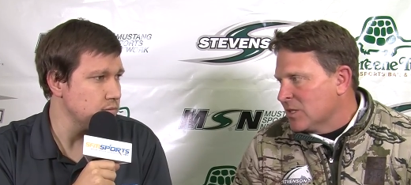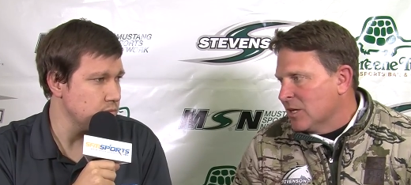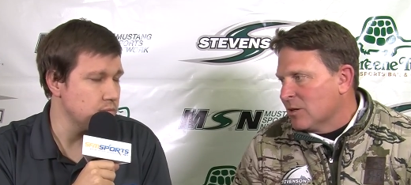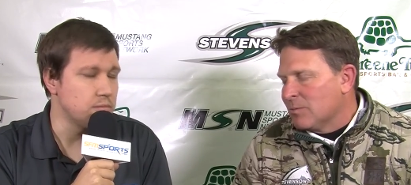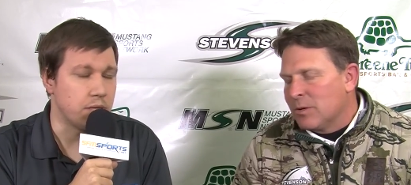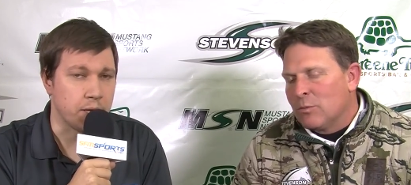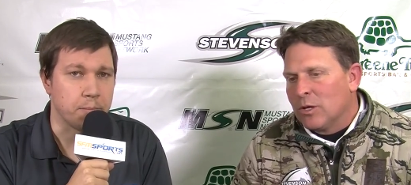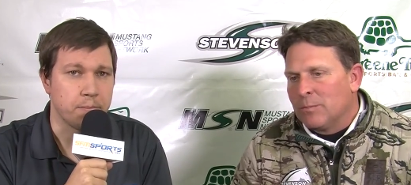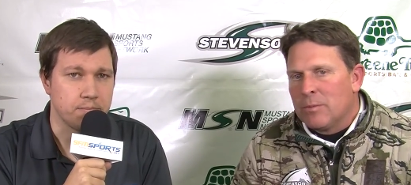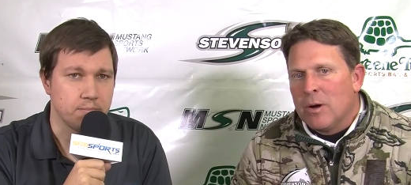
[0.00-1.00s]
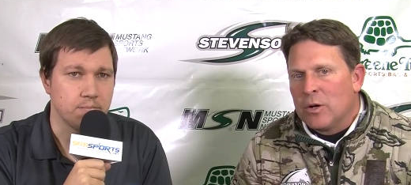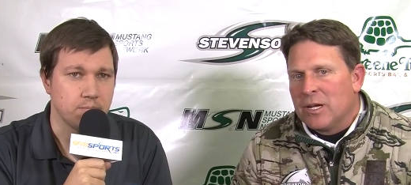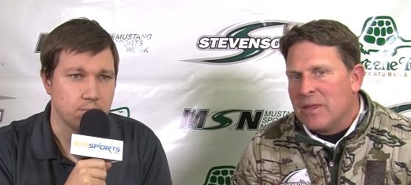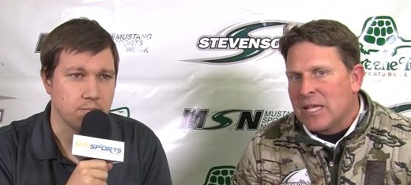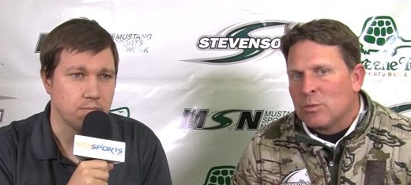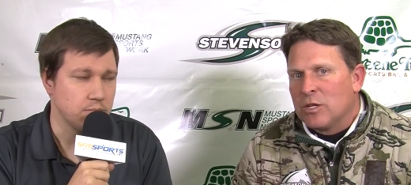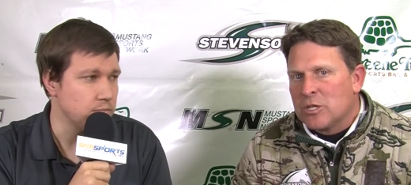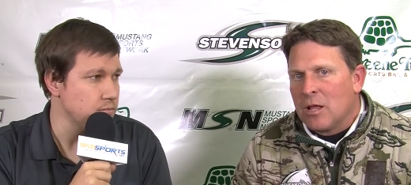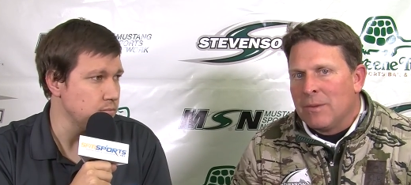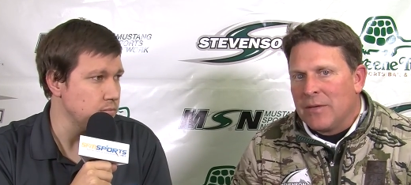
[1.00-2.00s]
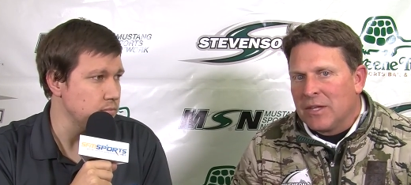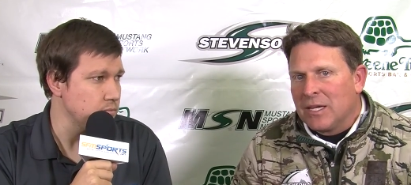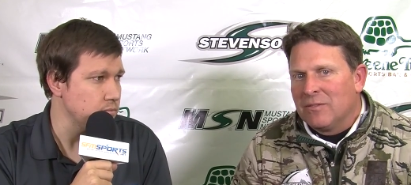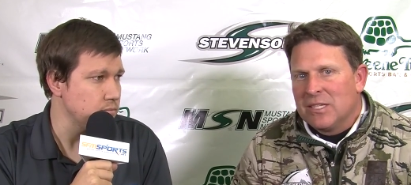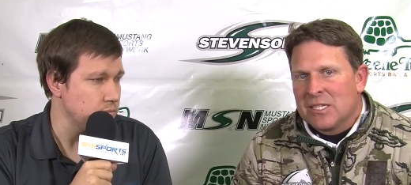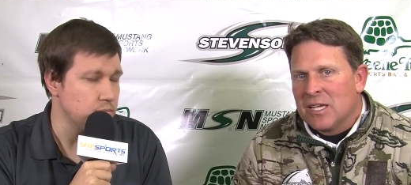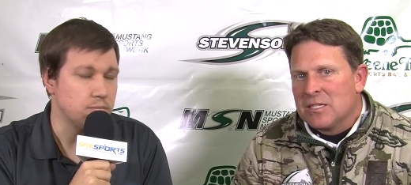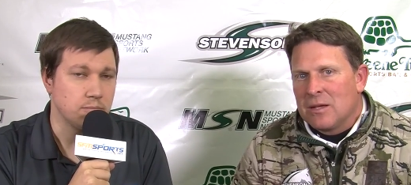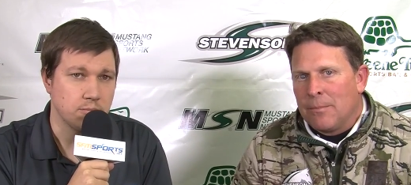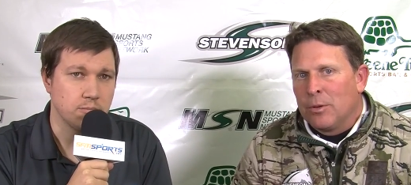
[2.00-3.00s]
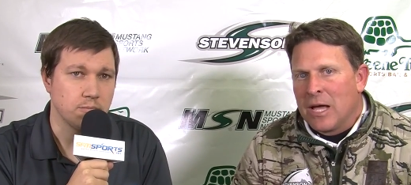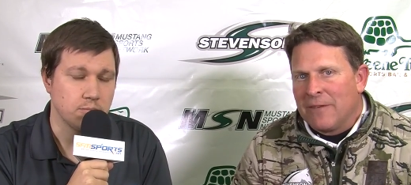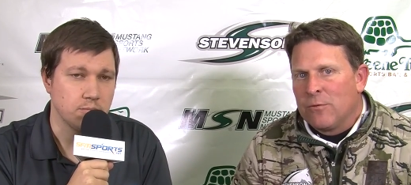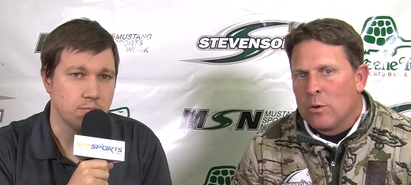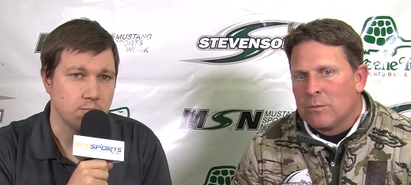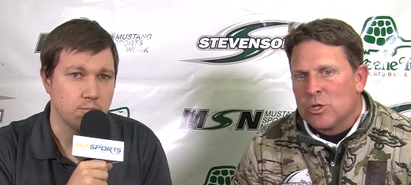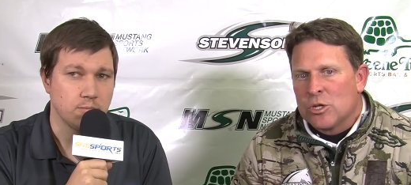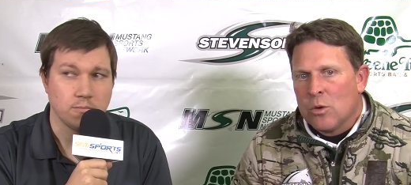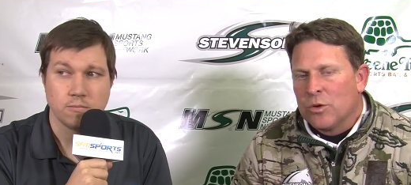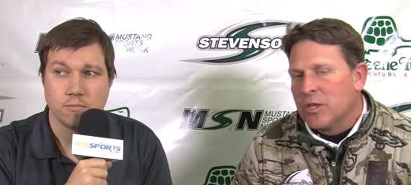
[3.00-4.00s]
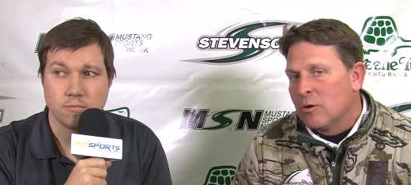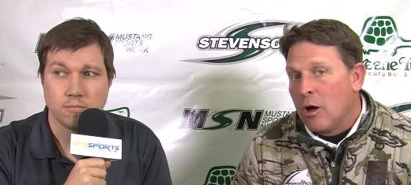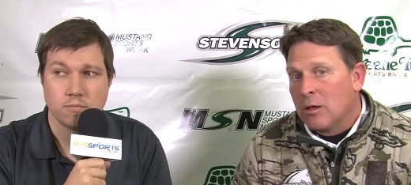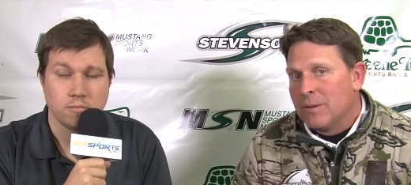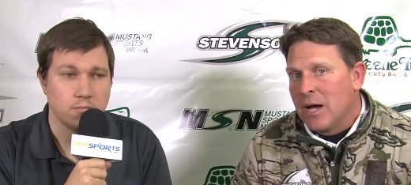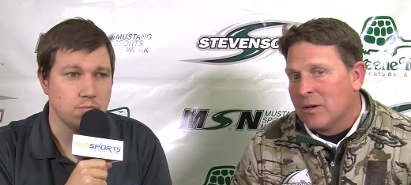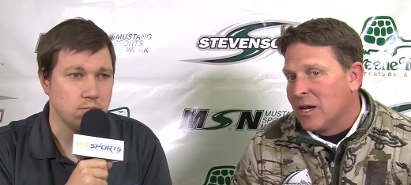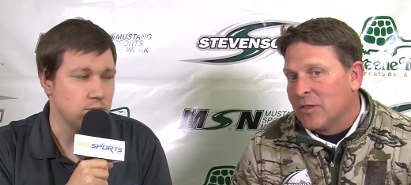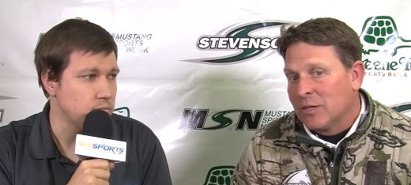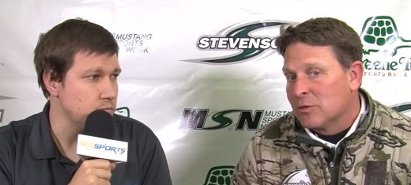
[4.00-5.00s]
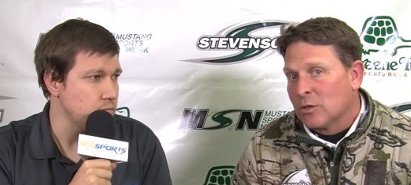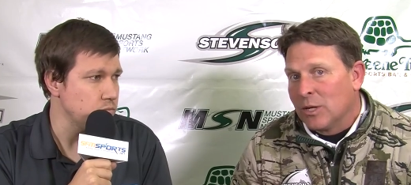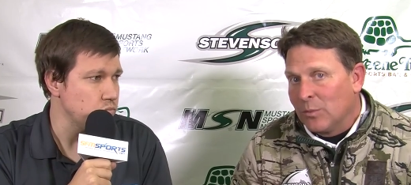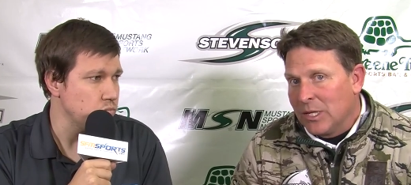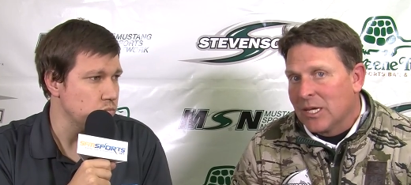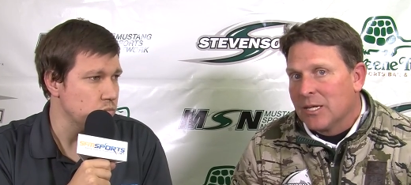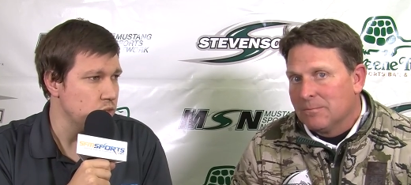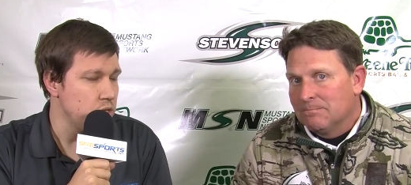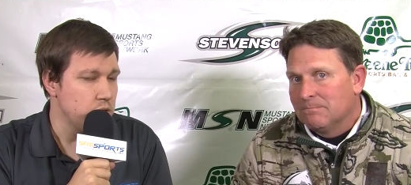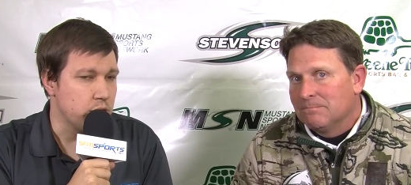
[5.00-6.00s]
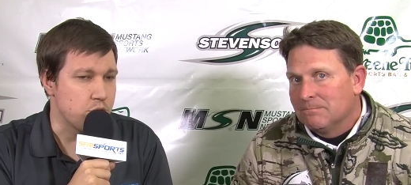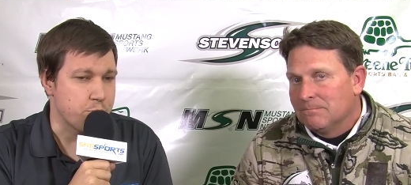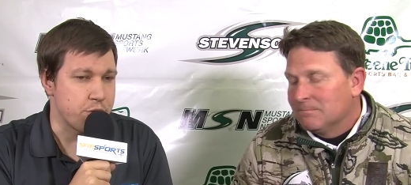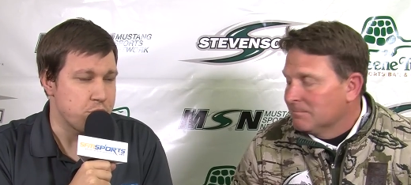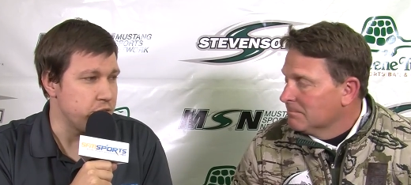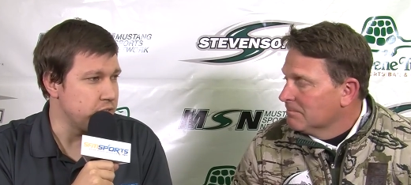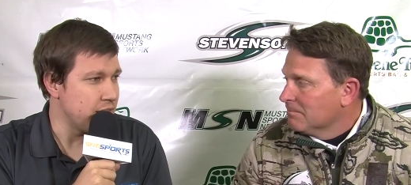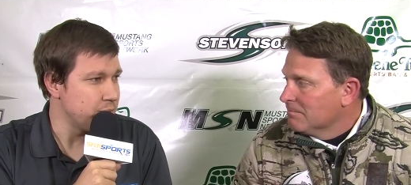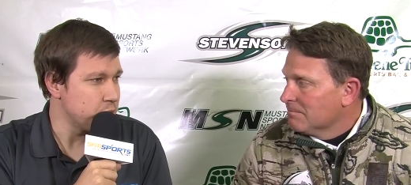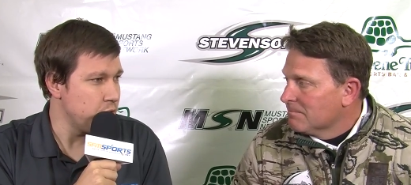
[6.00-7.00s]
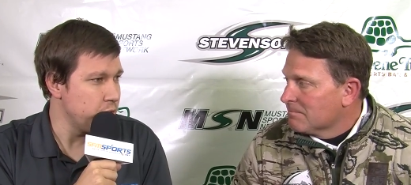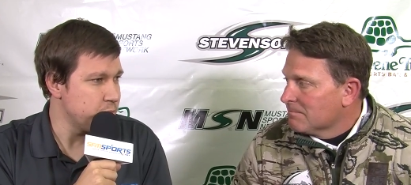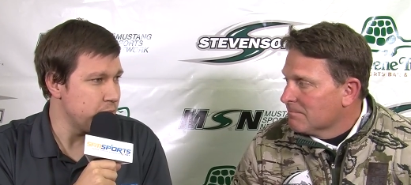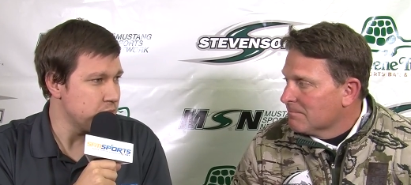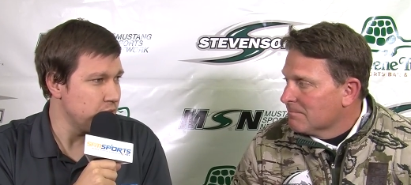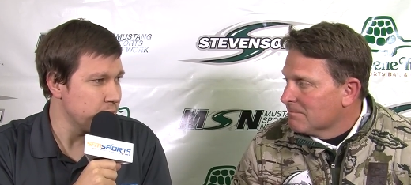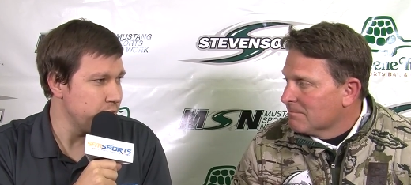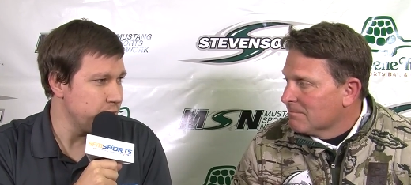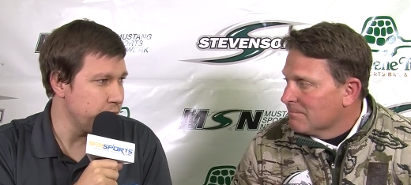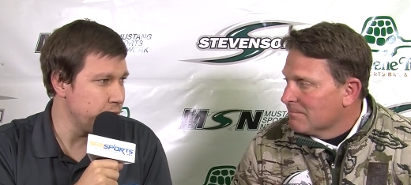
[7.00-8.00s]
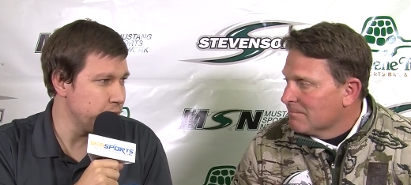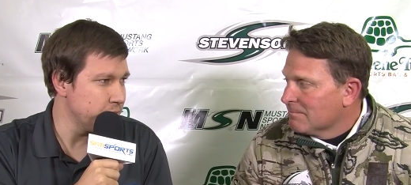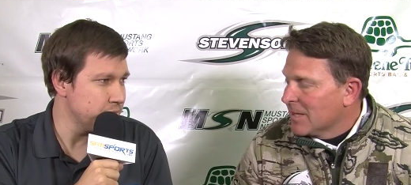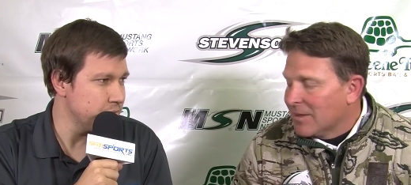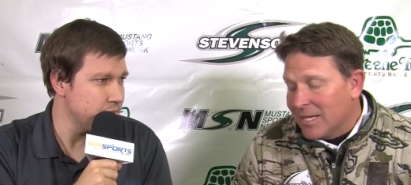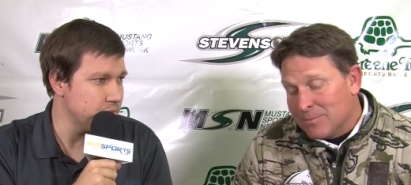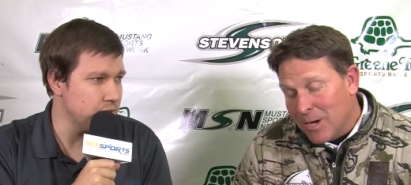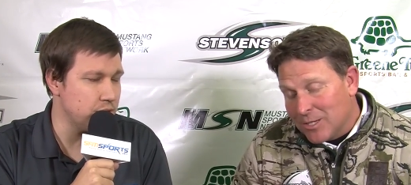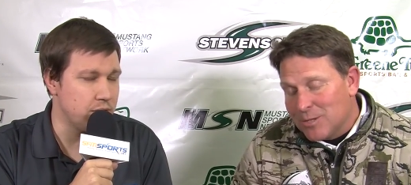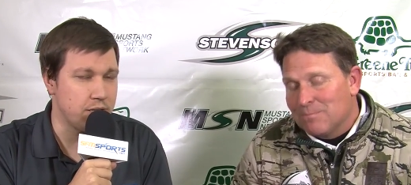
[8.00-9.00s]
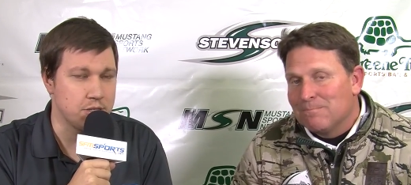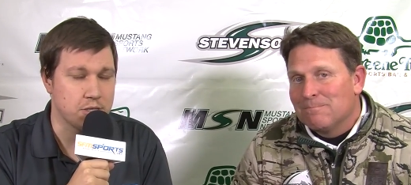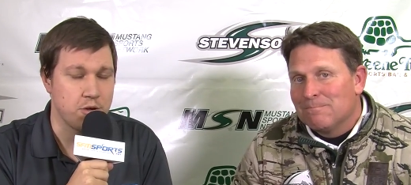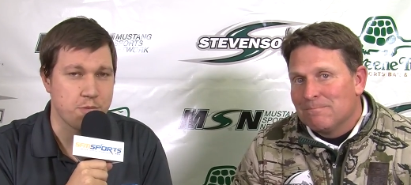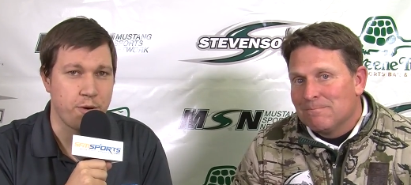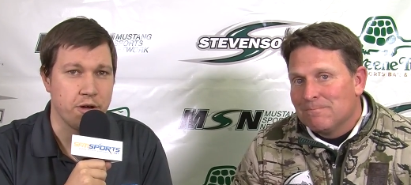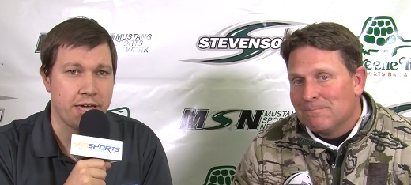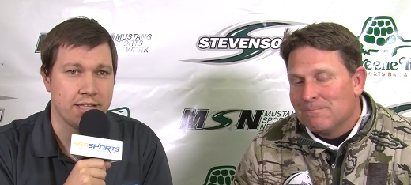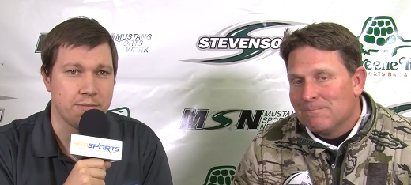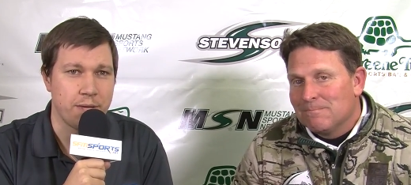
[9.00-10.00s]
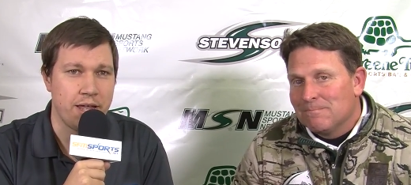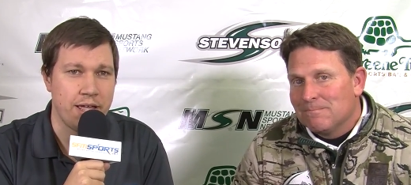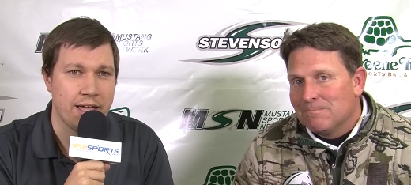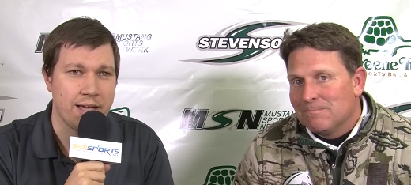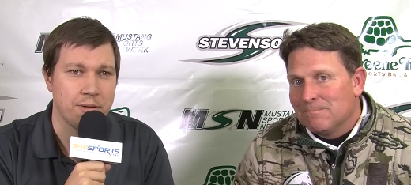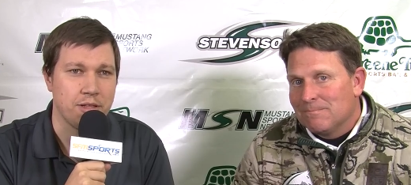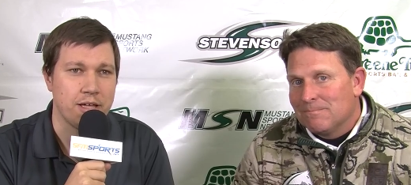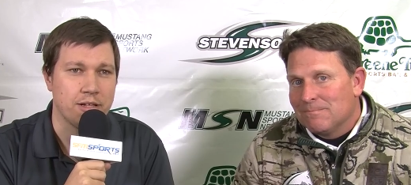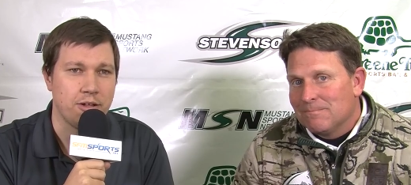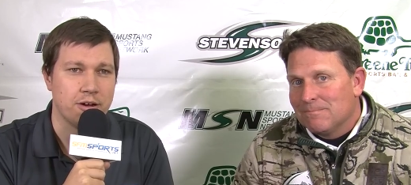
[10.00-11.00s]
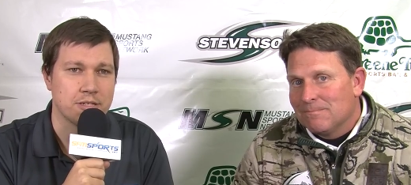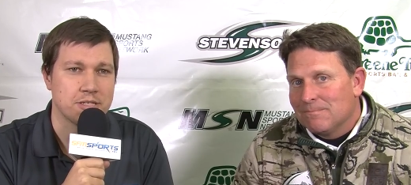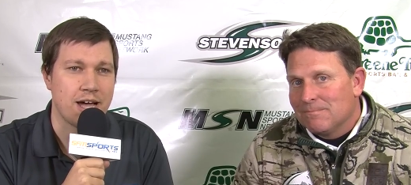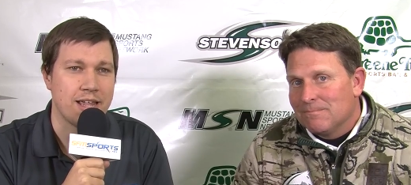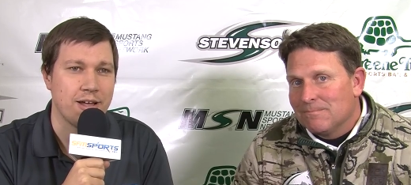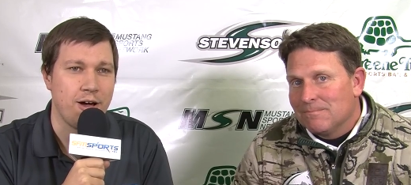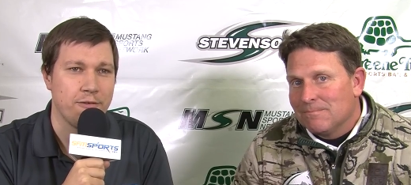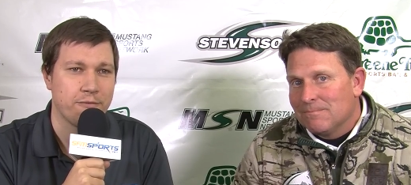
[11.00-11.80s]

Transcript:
Speaker 1: was here to yeah. really promote it, and that's what it's all about—to give these kids a platform to show what they're all about. And I think it was a great weekend.
Speaker 2: Coach, appreciate the time as always. Best of luck moving forward. Thanks much. He is Coach Paul Cantabene. I'm Glenn Clark, signing off